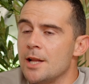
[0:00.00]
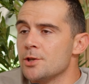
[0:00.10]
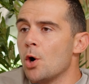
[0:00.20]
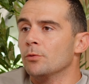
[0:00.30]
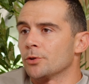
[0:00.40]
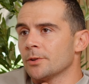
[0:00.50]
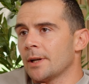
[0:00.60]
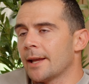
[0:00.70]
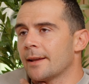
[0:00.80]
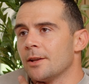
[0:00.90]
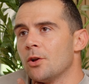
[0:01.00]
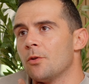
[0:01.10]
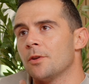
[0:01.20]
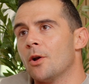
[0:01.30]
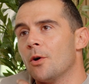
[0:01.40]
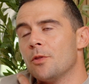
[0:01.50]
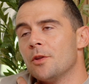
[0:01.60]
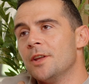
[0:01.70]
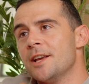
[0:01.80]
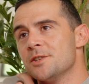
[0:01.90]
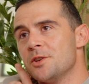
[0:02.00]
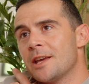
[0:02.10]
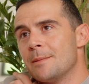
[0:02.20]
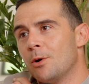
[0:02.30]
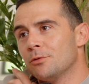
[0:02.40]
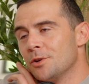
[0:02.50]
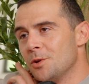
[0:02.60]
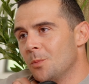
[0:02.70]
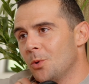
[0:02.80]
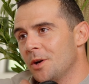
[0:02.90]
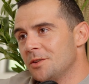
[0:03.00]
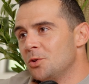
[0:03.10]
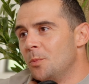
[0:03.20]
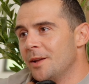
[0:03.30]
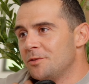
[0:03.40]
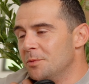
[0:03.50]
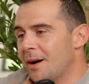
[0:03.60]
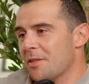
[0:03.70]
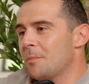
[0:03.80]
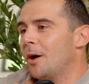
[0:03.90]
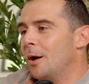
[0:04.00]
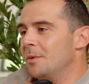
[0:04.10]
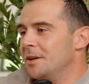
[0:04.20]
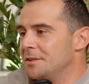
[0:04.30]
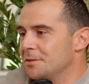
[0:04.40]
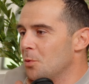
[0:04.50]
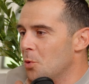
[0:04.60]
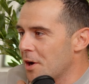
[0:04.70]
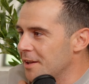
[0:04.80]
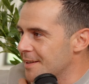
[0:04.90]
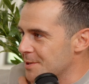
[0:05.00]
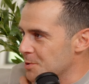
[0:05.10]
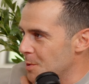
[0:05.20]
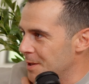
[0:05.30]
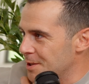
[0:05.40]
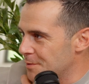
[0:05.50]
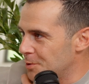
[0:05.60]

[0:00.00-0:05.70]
It's over. Like, the days that you came over and you bought a 2-bed, 2-bath apartment, walking distance to amenities for